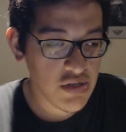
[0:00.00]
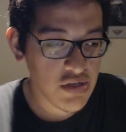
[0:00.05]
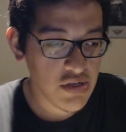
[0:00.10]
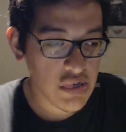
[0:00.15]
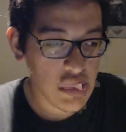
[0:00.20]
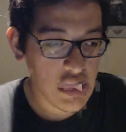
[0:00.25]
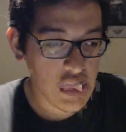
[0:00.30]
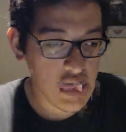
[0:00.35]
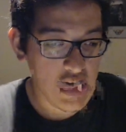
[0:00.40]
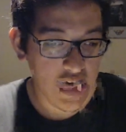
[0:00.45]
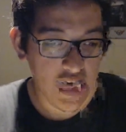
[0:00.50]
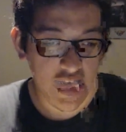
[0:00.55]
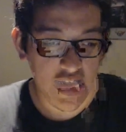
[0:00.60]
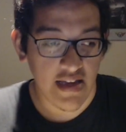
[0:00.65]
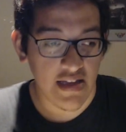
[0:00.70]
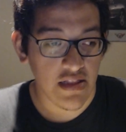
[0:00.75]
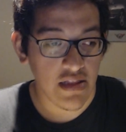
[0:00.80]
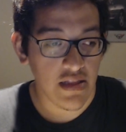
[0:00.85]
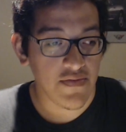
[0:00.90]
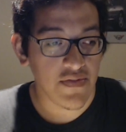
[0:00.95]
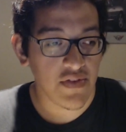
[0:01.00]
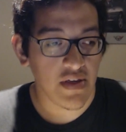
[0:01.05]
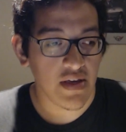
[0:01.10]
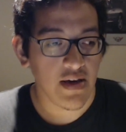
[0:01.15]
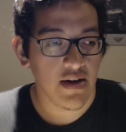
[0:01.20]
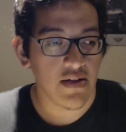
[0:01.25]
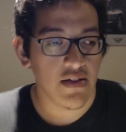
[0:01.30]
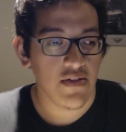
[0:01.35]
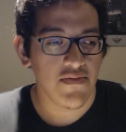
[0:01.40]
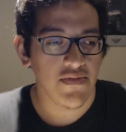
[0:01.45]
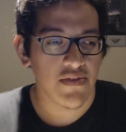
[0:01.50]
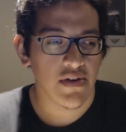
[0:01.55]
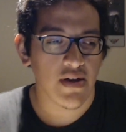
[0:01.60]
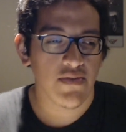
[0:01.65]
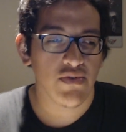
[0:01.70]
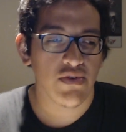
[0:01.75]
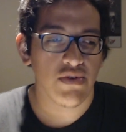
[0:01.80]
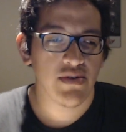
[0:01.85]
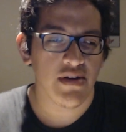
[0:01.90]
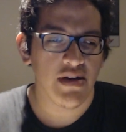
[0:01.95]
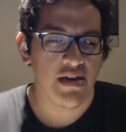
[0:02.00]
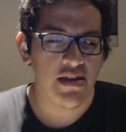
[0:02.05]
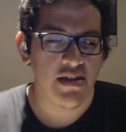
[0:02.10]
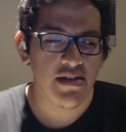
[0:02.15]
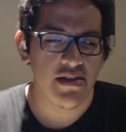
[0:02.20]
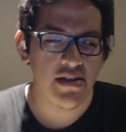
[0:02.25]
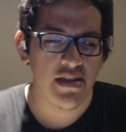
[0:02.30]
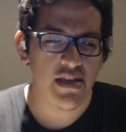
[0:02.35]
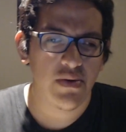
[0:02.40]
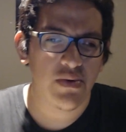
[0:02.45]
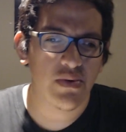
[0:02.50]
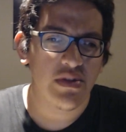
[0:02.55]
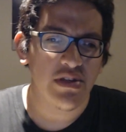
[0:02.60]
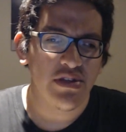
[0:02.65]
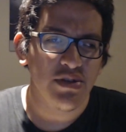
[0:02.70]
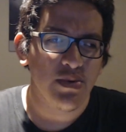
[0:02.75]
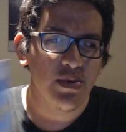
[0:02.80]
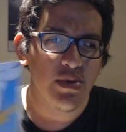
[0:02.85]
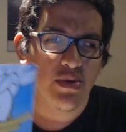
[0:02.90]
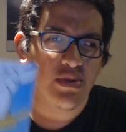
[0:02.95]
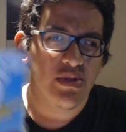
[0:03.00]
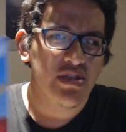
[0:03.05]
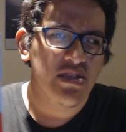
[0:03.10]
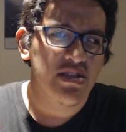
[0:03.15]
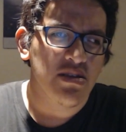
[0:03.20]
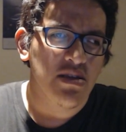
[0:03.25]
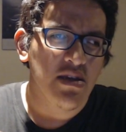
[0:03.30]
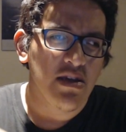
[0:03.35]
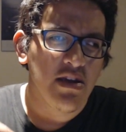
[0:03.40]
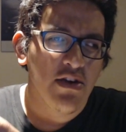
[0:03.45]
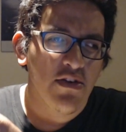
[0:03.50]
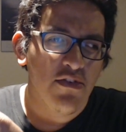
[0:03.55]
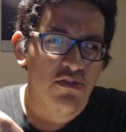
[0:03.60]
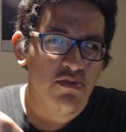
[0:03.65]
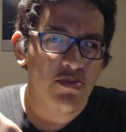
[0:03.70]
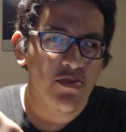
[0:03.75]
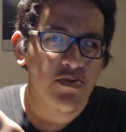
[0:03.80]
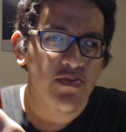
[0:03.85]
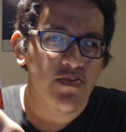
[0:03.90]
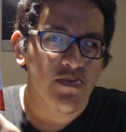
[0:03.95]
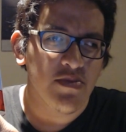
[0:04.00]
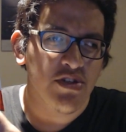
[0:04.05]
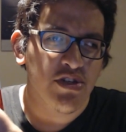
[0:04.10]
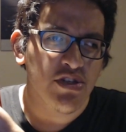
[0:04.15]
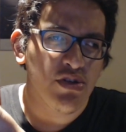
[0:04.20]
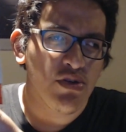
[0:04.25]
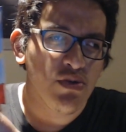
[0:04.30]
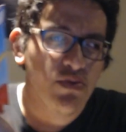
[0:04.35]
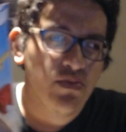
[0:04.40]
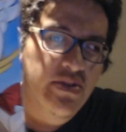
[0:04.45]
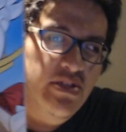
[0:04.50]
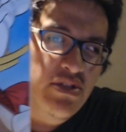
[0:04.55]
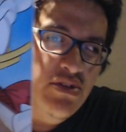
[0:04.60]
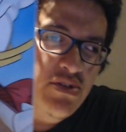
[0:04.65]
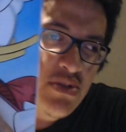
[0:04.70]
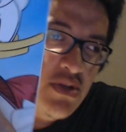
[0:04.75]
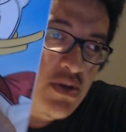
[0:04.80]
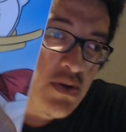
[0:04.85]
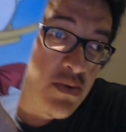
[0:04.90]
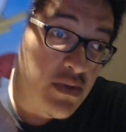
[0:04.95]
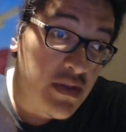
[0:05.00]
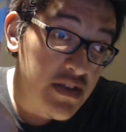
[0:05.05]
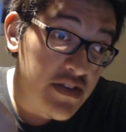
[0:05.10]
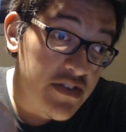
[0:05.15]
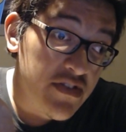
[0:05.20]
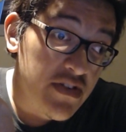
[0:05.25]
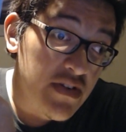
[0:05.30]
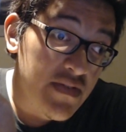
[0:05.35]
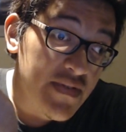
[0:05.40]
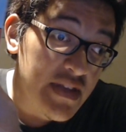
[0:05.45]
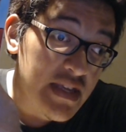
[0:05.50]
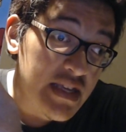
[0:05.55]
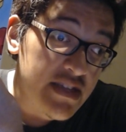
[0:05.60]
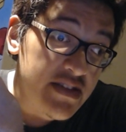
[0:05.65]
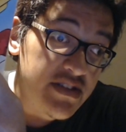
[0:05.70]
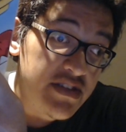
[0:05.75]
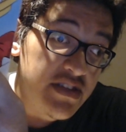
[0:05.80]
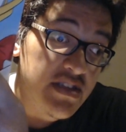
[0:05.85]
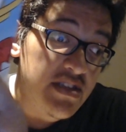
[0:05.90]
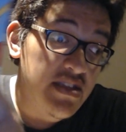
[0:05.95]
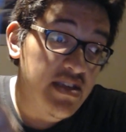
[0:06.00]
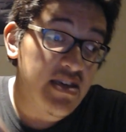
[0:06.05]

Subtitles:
and I love the cover, and equally so, it also says, for mature readers only. Sorry if you can't see that.